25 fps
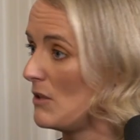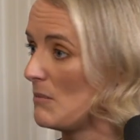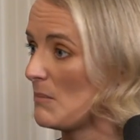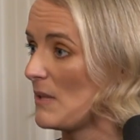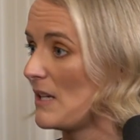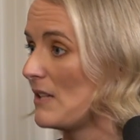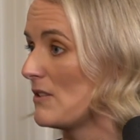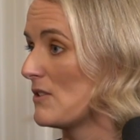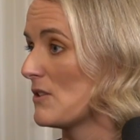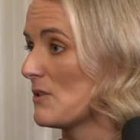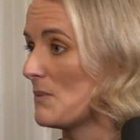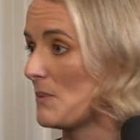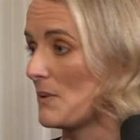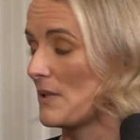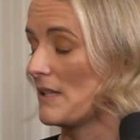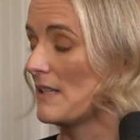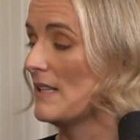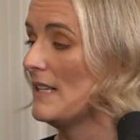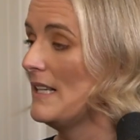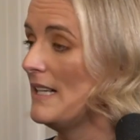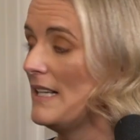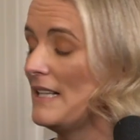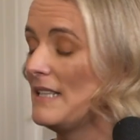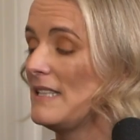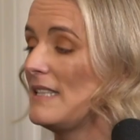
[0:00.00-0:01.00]
You might just want
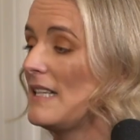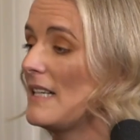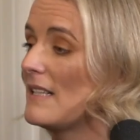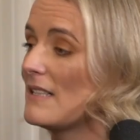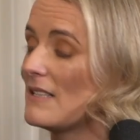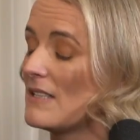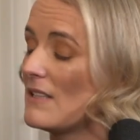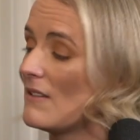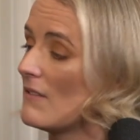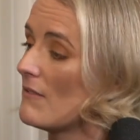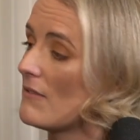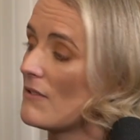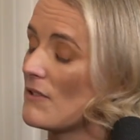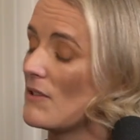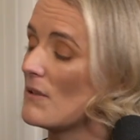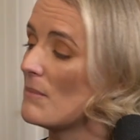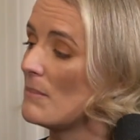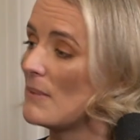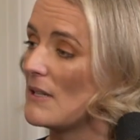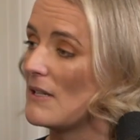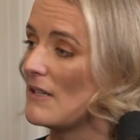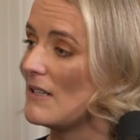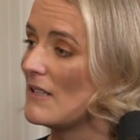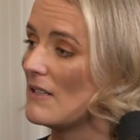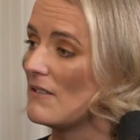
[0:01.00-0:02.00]
to test it for a
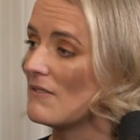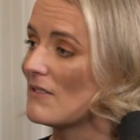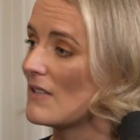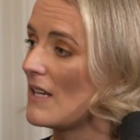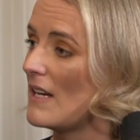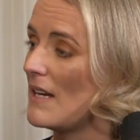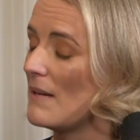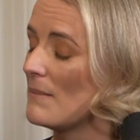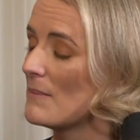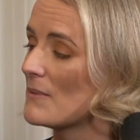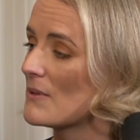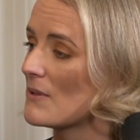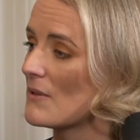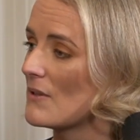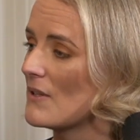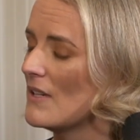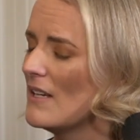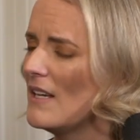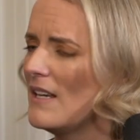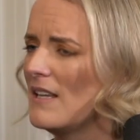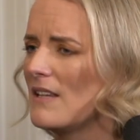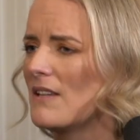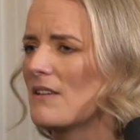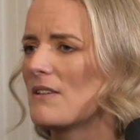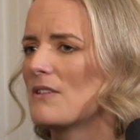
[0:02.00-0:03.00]
period of time. So
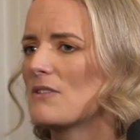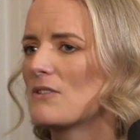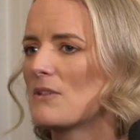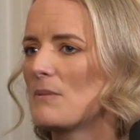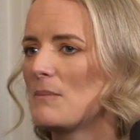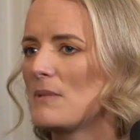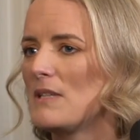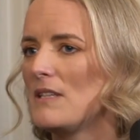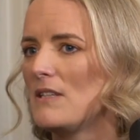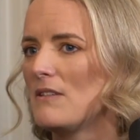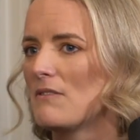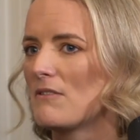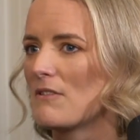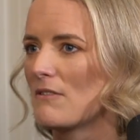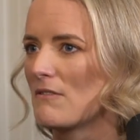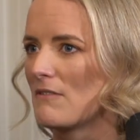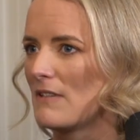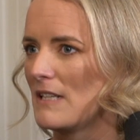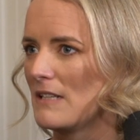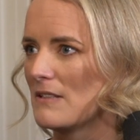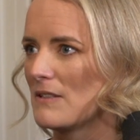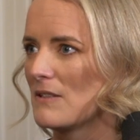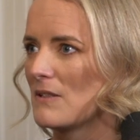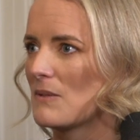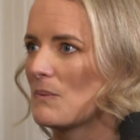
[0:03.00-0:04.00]
there are so many different
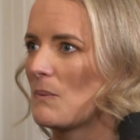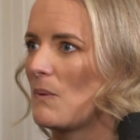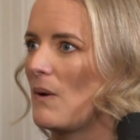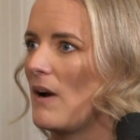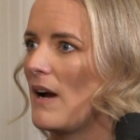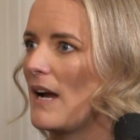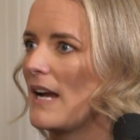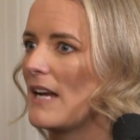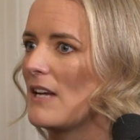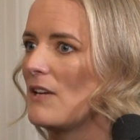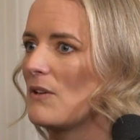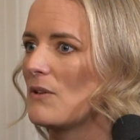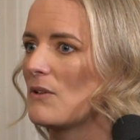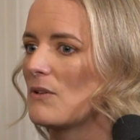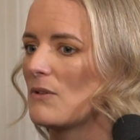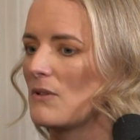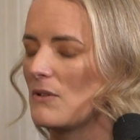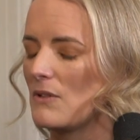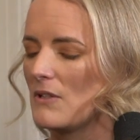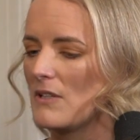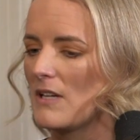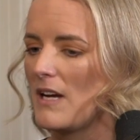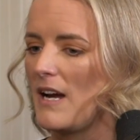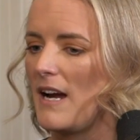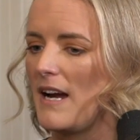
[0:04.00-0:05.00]
reasons why you
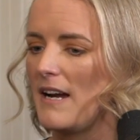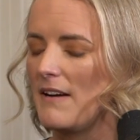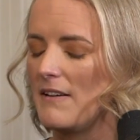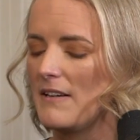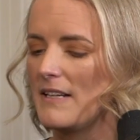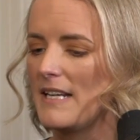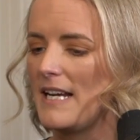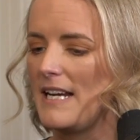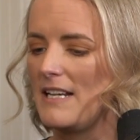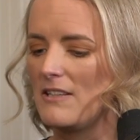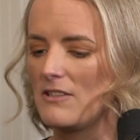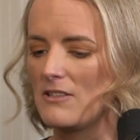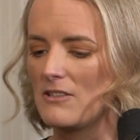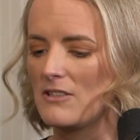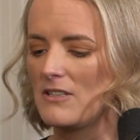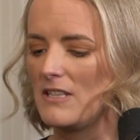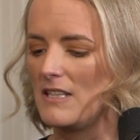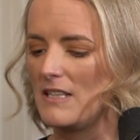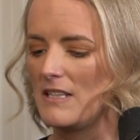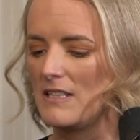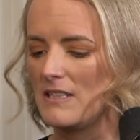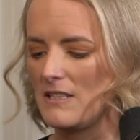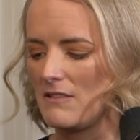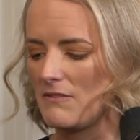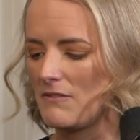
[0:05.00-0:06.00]
could hire an
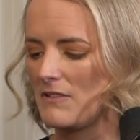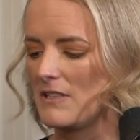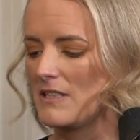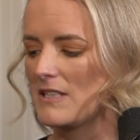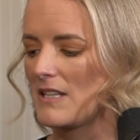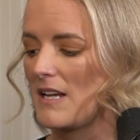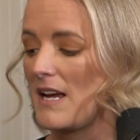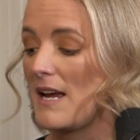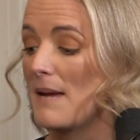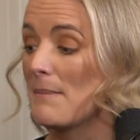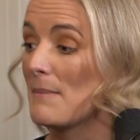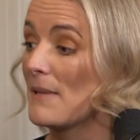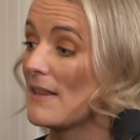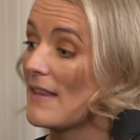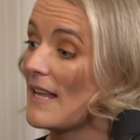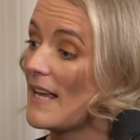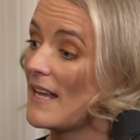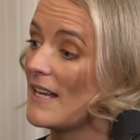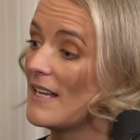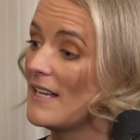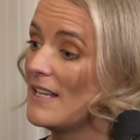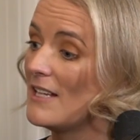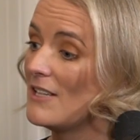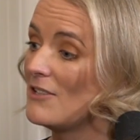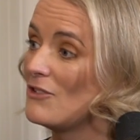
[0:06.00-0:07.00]
agency at a different time, and
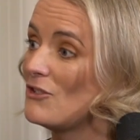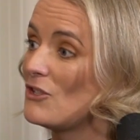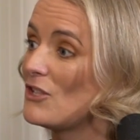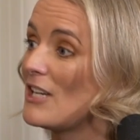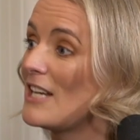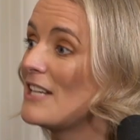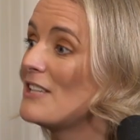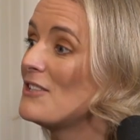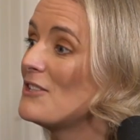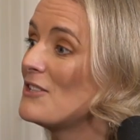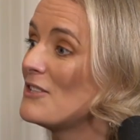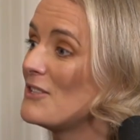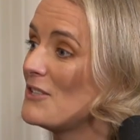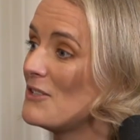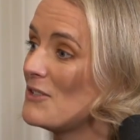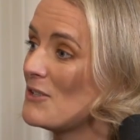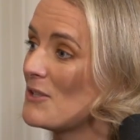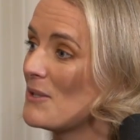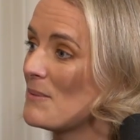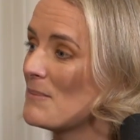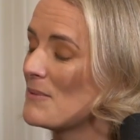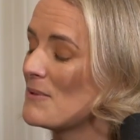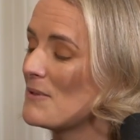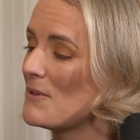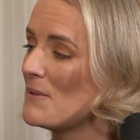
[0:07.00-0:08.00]
that changes in
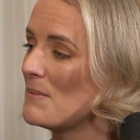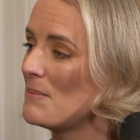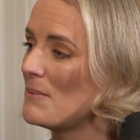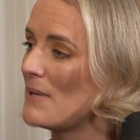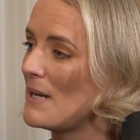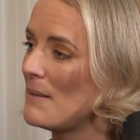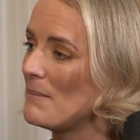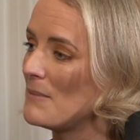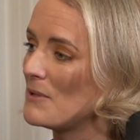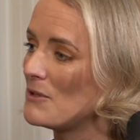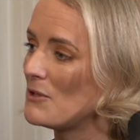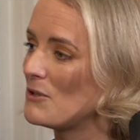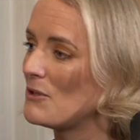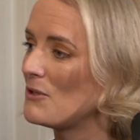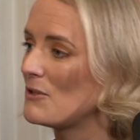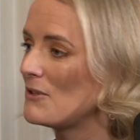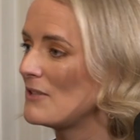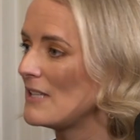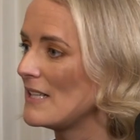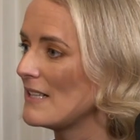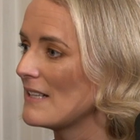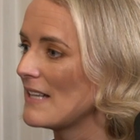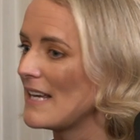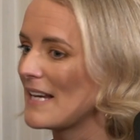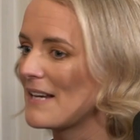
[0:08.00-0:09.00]
terms of the brand
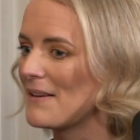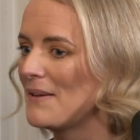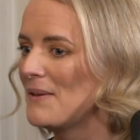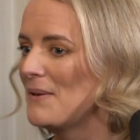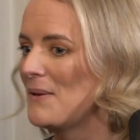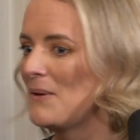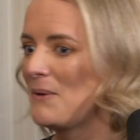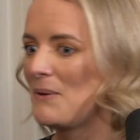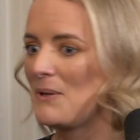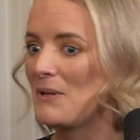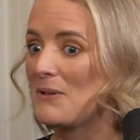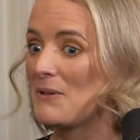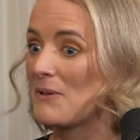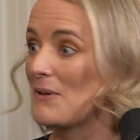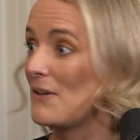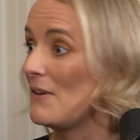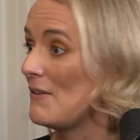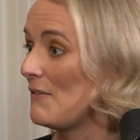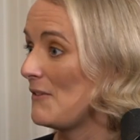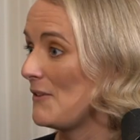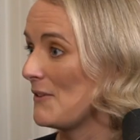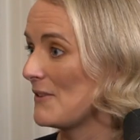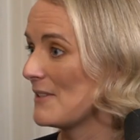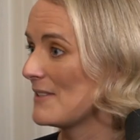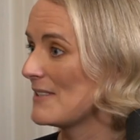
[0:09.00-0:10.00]
maturity. Like, you know,
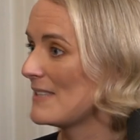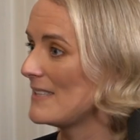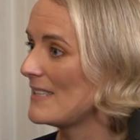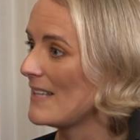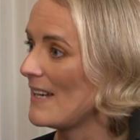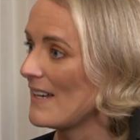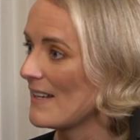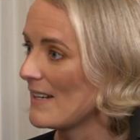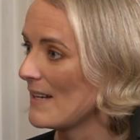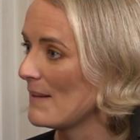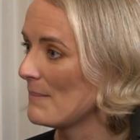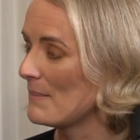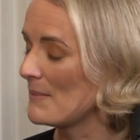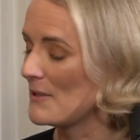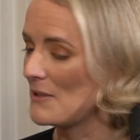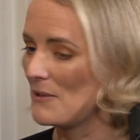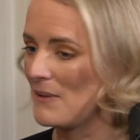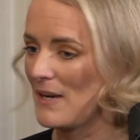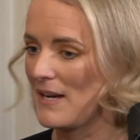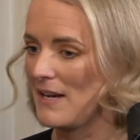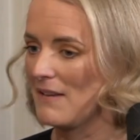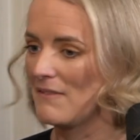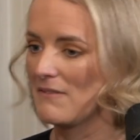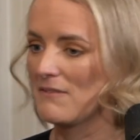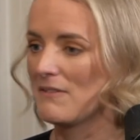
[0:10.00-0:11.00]
if you're a startup and
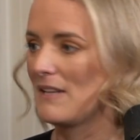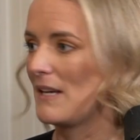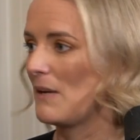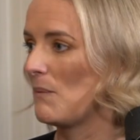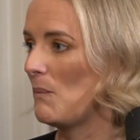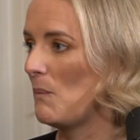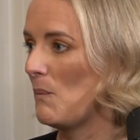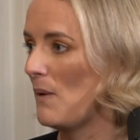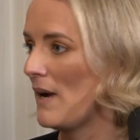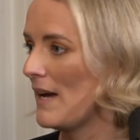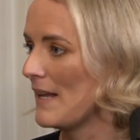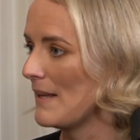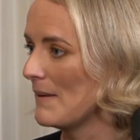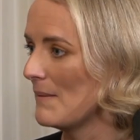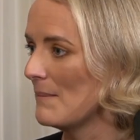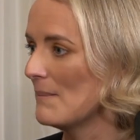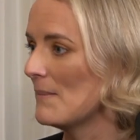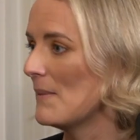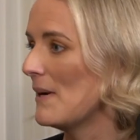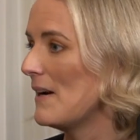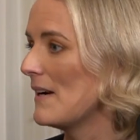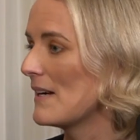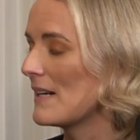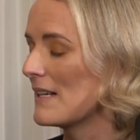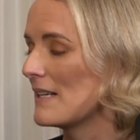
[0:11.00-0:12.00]
you have like one
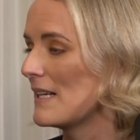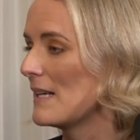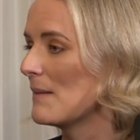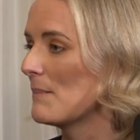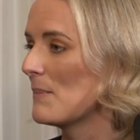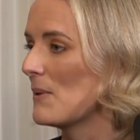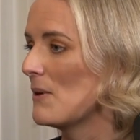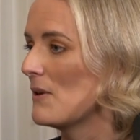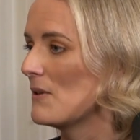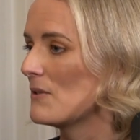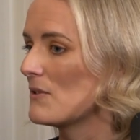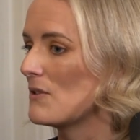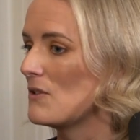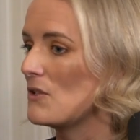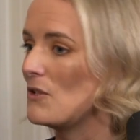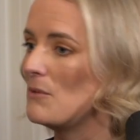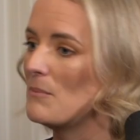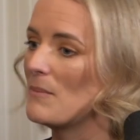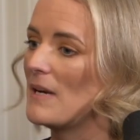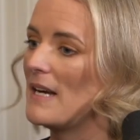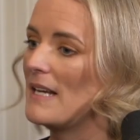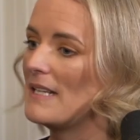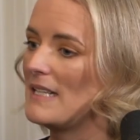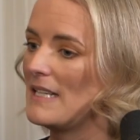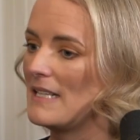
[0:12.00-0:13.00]
marketing person,
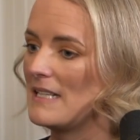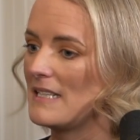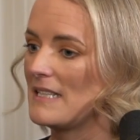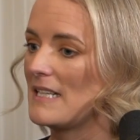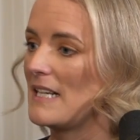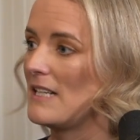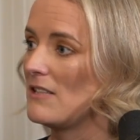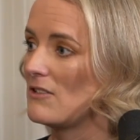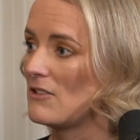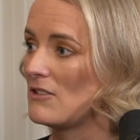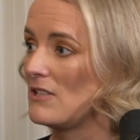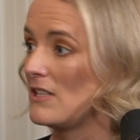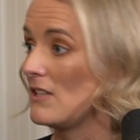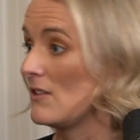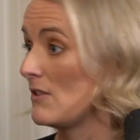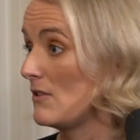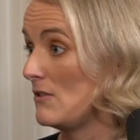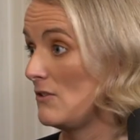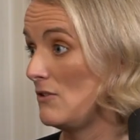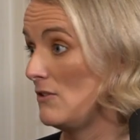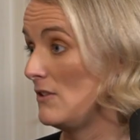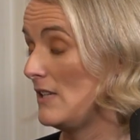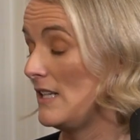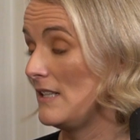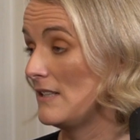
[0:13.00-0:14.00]
you might need an agency
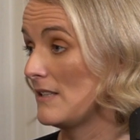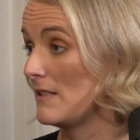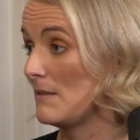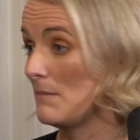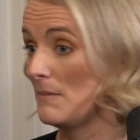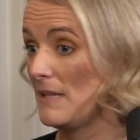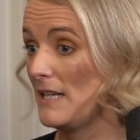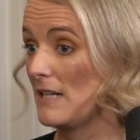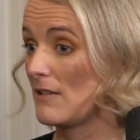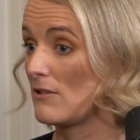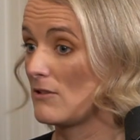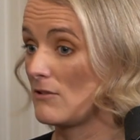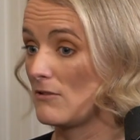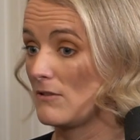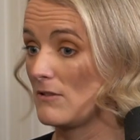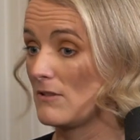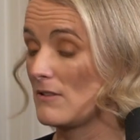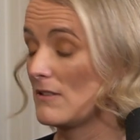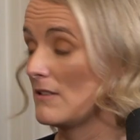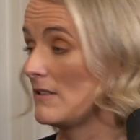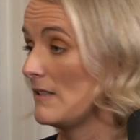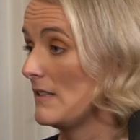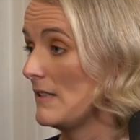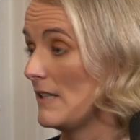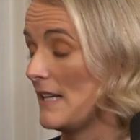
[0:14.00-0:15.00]
because you need some
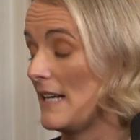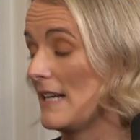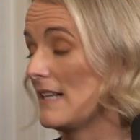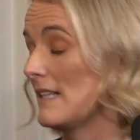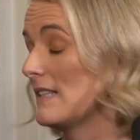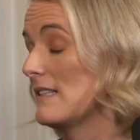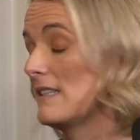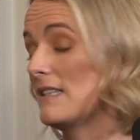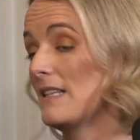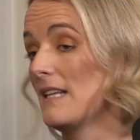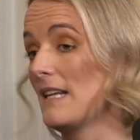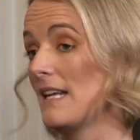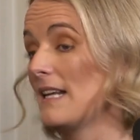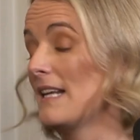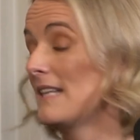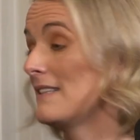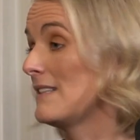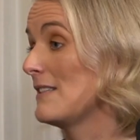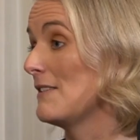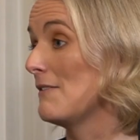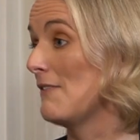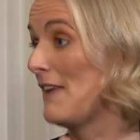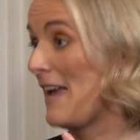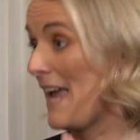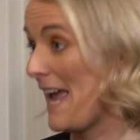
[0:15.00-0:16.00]
extra like
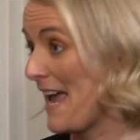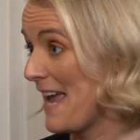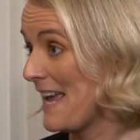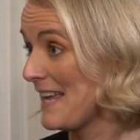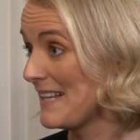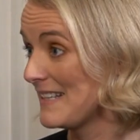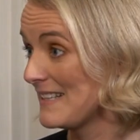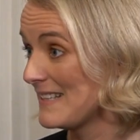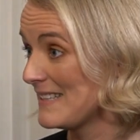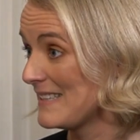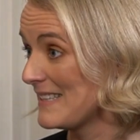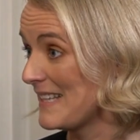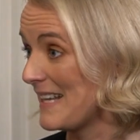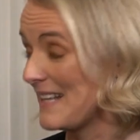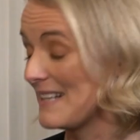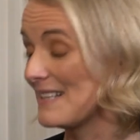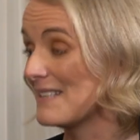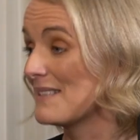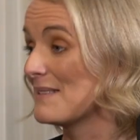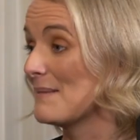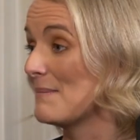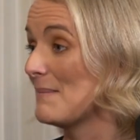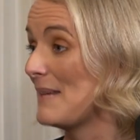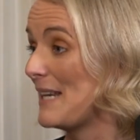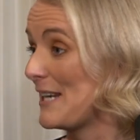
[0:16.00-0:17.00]
sets of hands
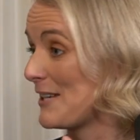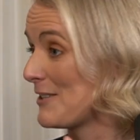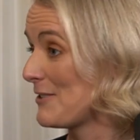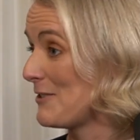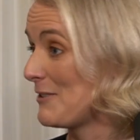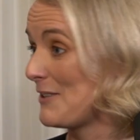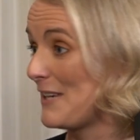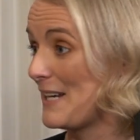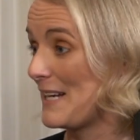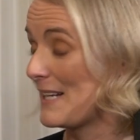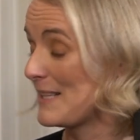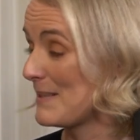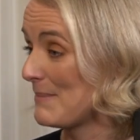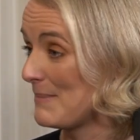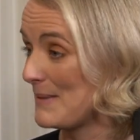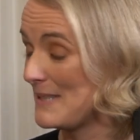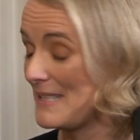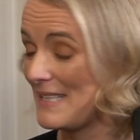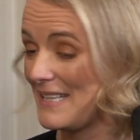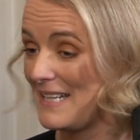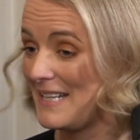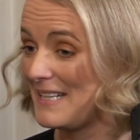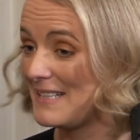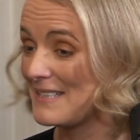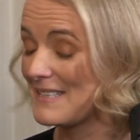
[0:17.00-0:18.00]
and some extra
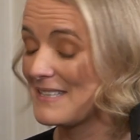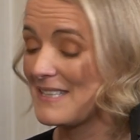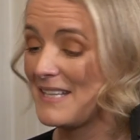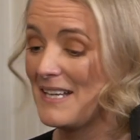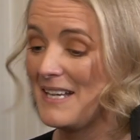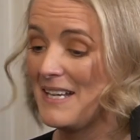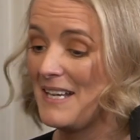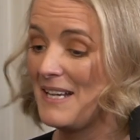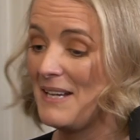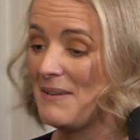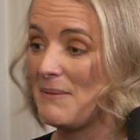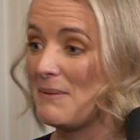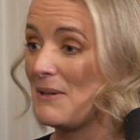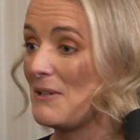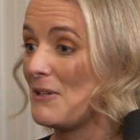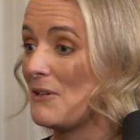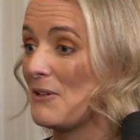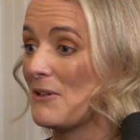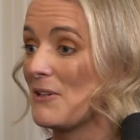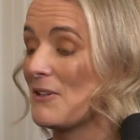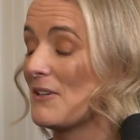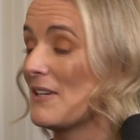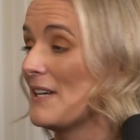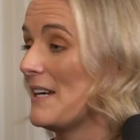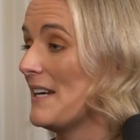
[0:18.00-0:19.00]
expertise. When
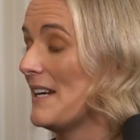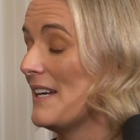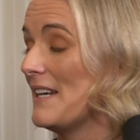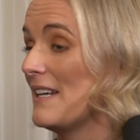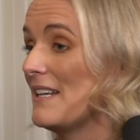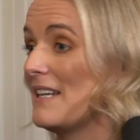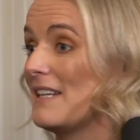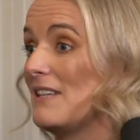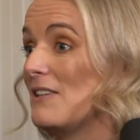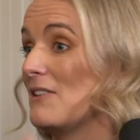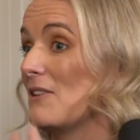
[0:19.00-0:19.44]
you're a